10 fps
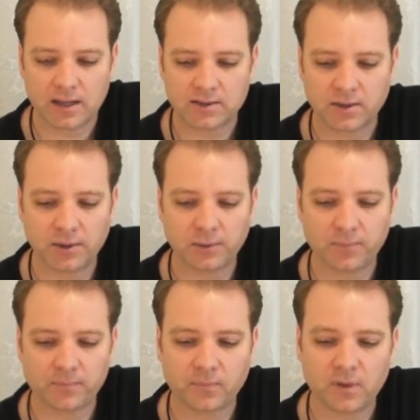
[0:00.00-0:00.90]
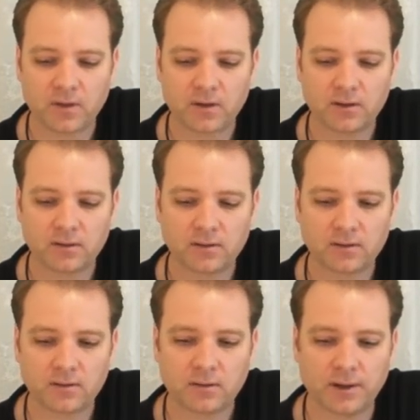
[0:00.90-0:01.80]
So
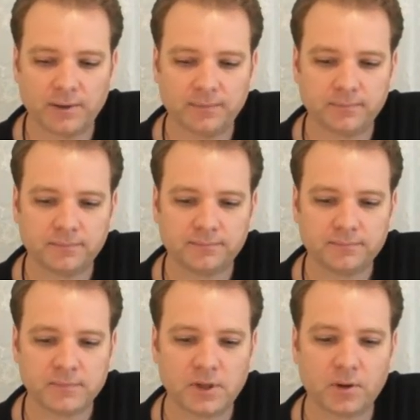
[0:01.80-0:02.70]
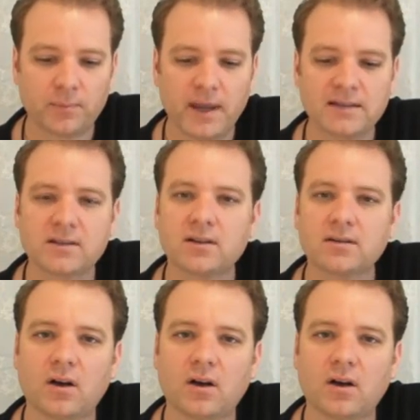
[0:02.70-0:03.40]
based